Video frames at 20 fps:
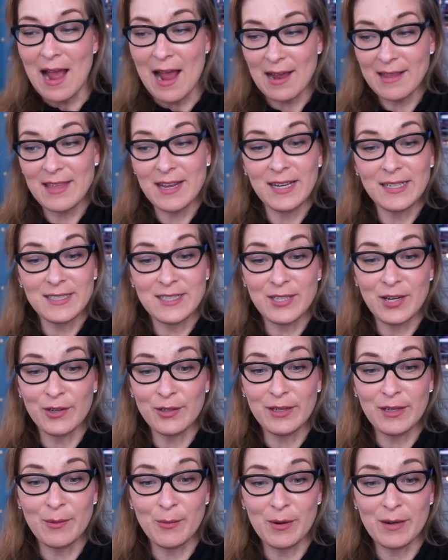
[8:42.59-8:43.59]
I think it's
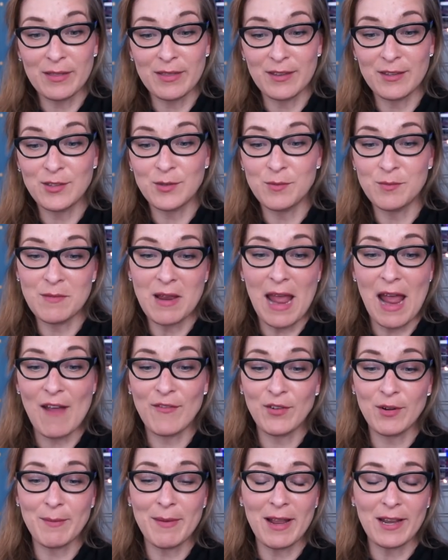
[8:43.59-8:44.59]
totally worth the,
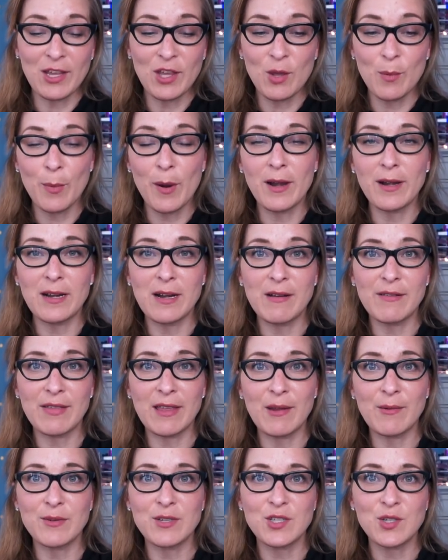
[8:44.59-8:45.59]
after my coupon and
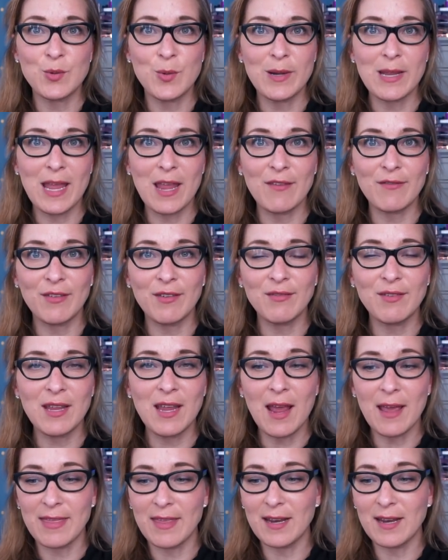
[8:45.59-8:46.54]
everything, it was $28.50.